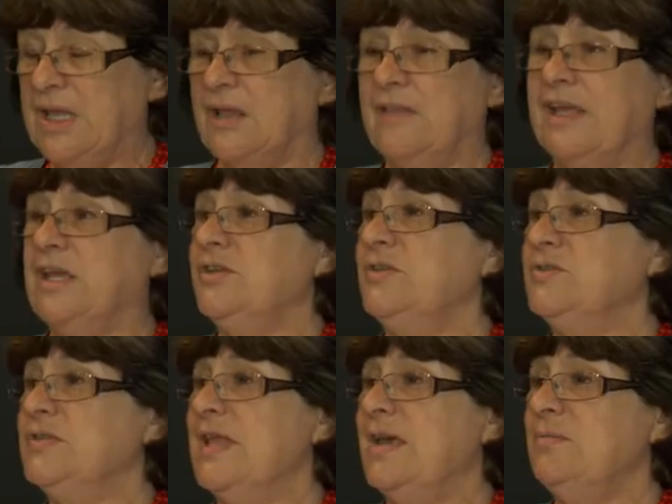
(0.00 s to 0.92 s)
They can
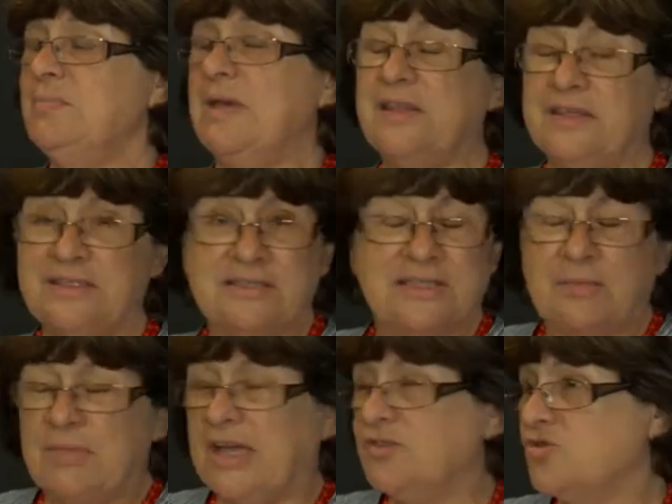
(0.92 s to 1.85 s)
use their methods, they
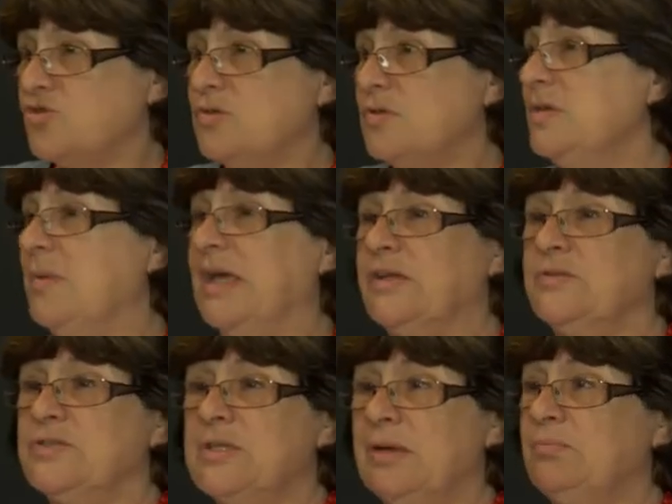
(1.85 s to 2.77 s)
might draw, they might
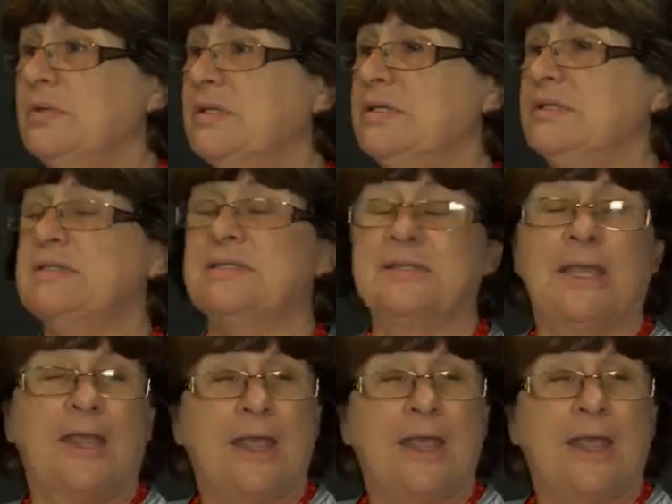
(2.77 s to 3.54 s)
use numbers.